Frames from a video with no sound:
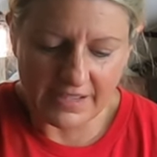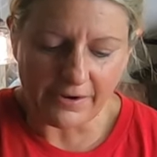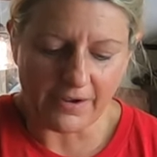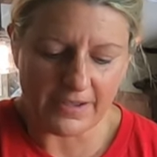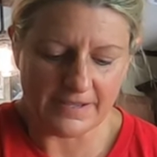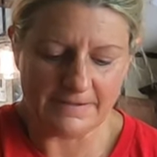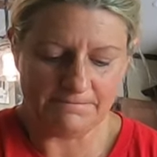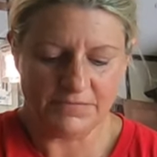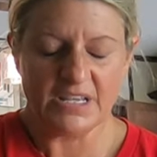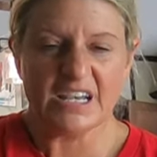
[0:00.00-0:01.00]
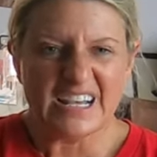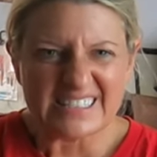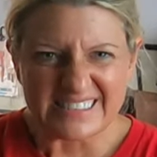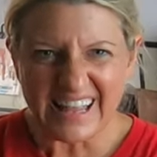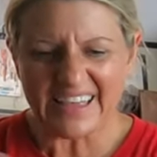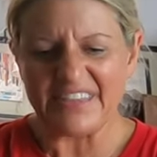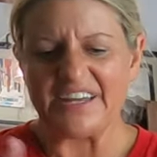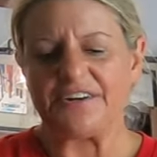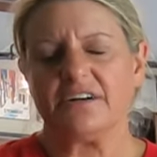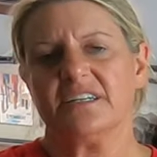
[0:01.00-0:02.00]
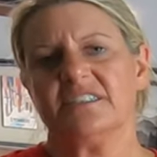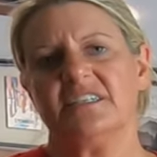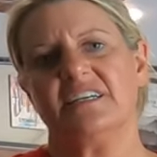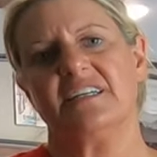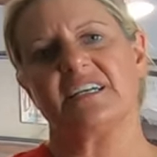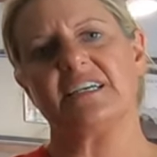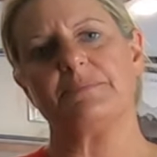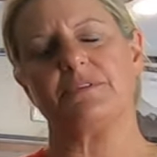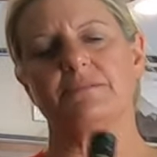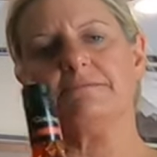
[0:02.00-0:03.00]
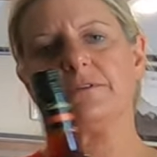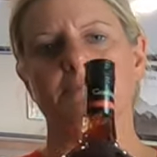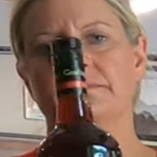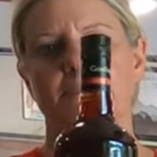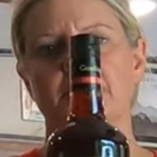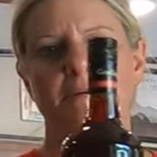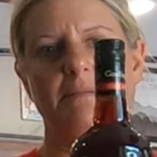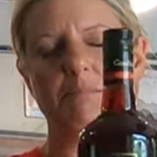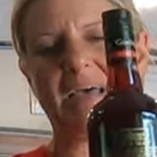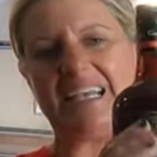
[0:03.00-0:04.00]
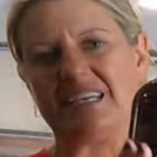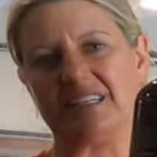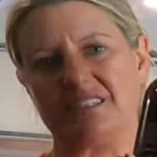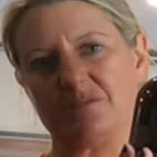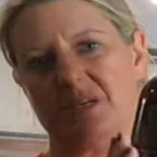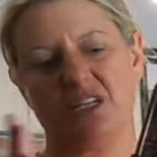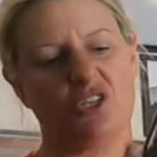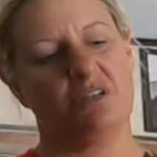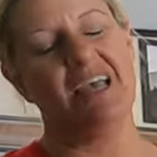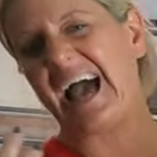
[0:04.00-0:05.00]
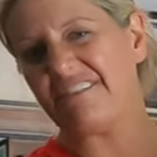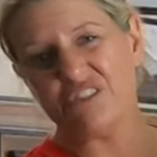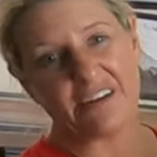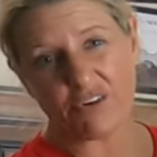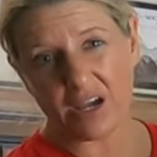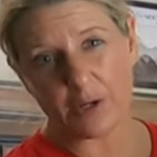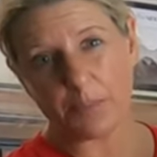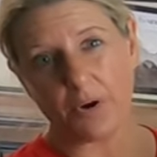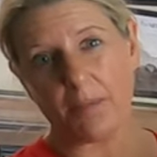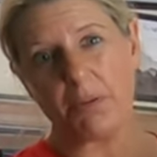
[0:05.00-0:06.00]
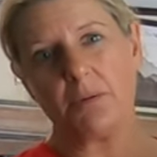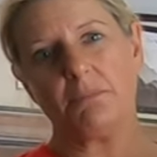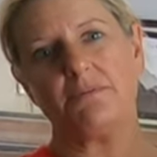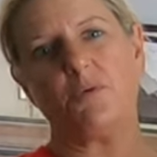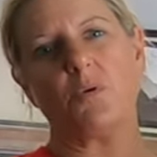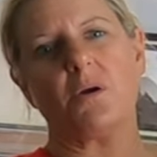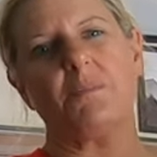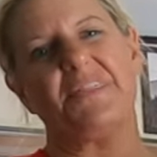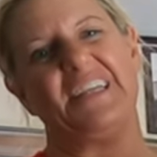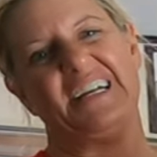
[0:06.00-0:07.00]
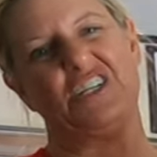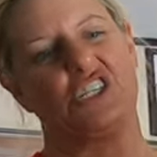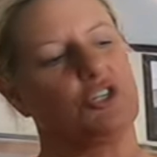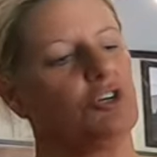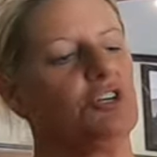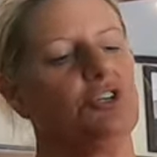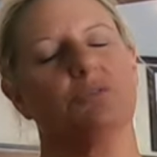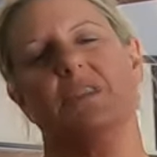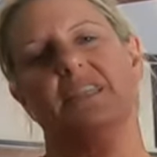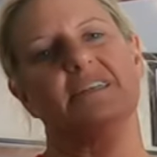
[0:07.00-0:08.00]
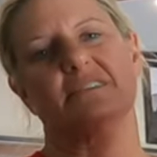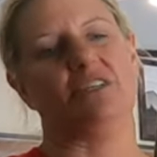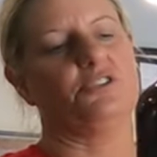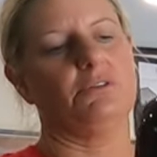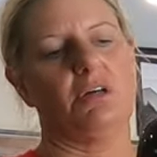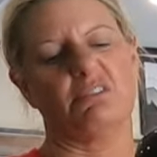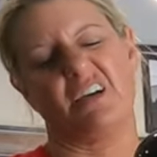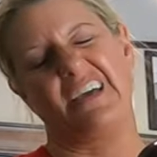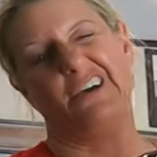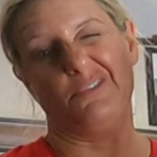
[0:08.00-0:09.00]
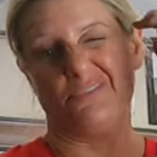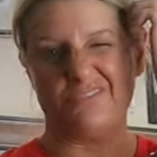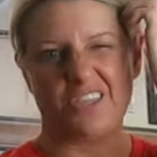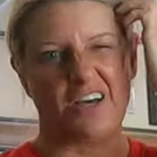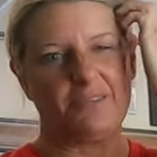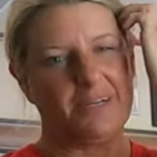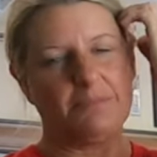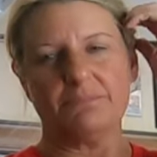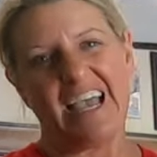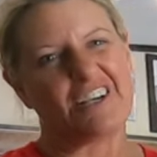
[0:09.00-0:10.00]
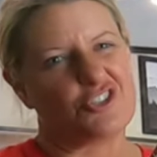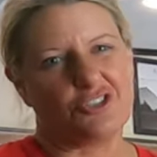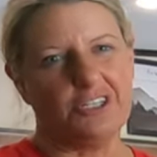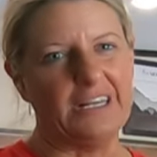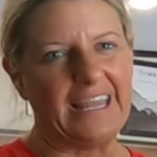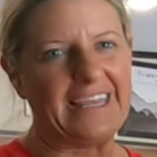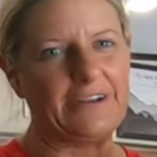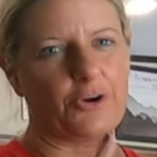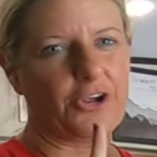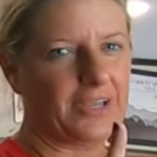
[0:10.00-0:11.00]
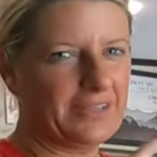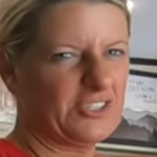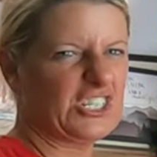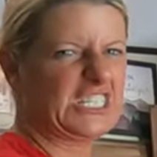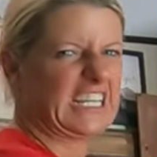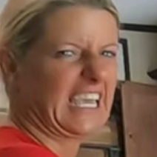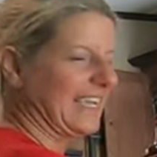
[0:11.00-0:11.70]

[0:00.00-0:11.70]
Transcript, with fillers: There. Slide that on and it keeps them from banging as much. I've never had a problem before, but then I just started doing this not too long ago. Thought extra little layer just in